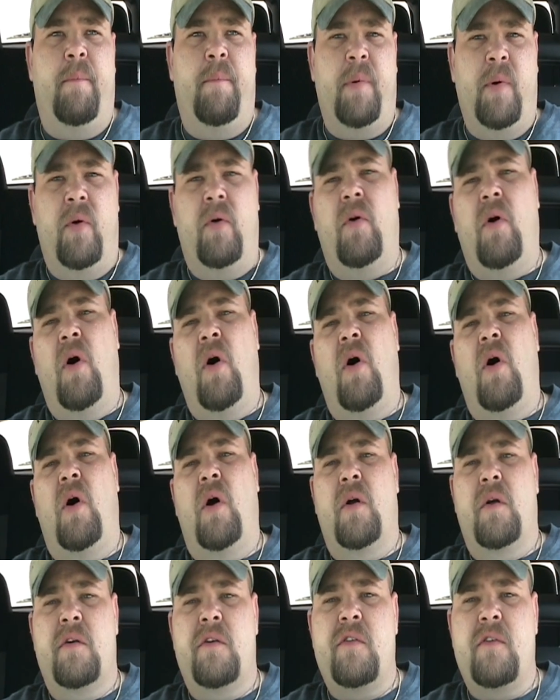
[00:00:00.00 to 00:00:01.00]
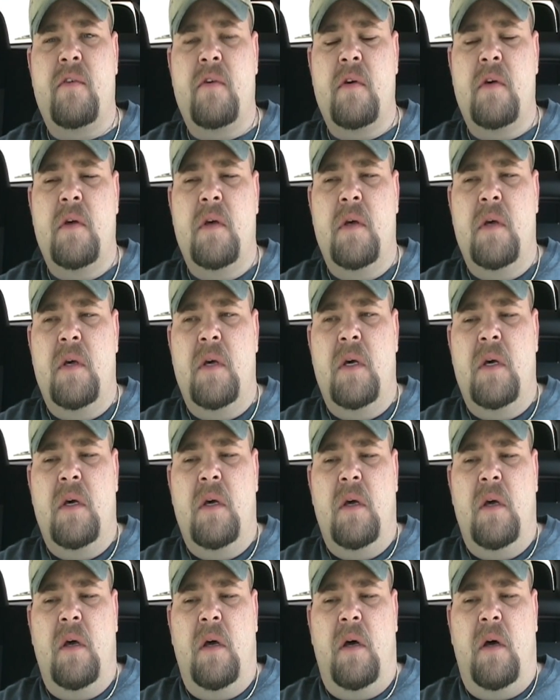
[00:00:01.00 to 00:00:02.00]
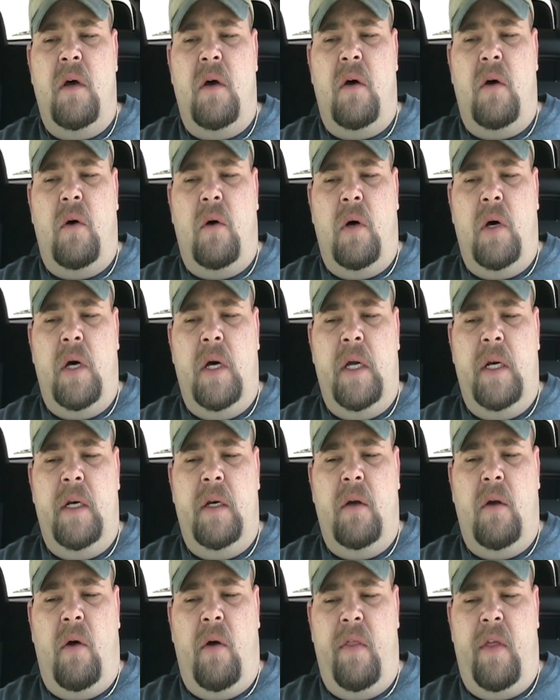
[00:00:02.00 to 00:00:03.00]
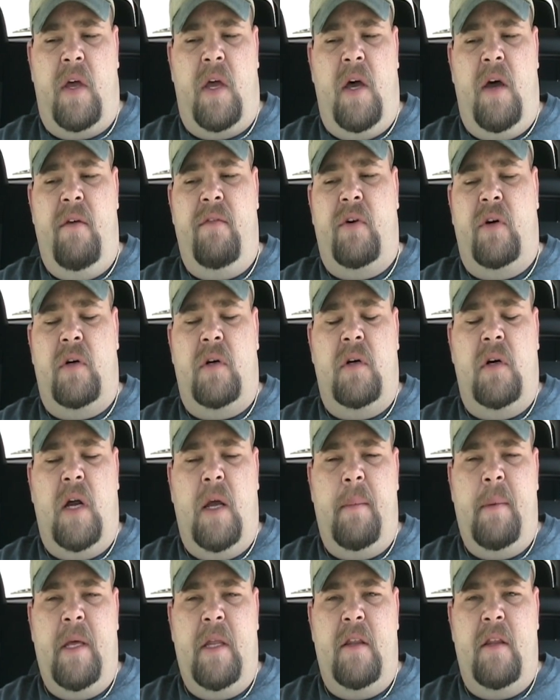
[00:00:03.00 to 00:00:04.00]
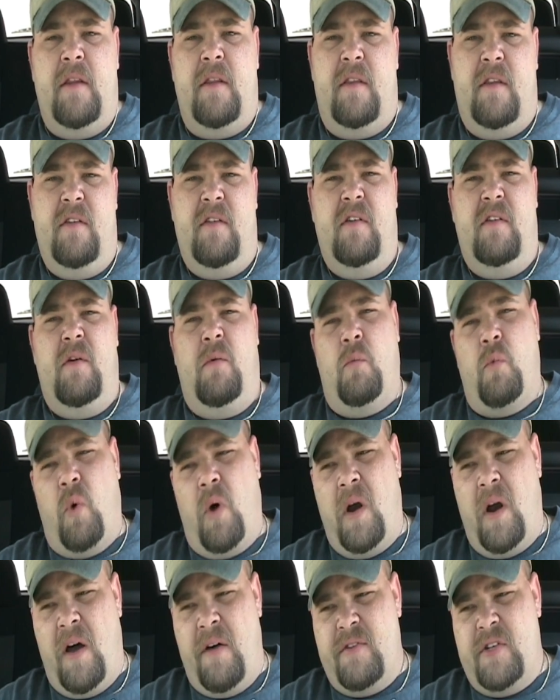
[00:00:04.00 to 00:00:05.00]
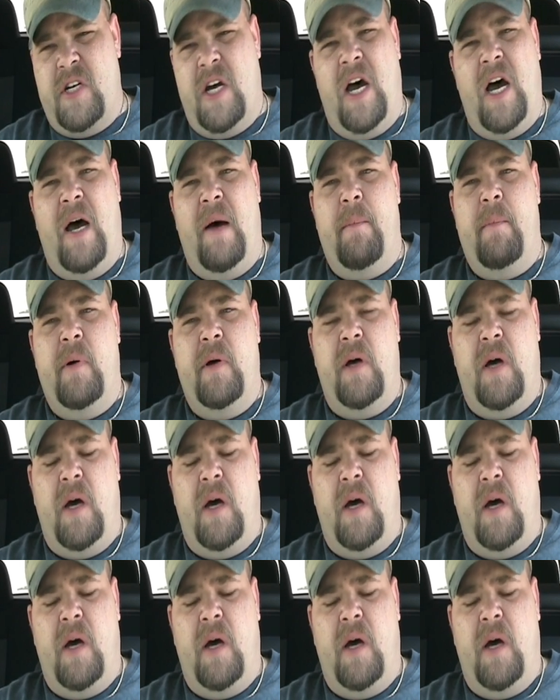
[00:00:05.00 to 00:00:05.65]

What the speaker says: belongs on the cover. I mean, this is a one-off job.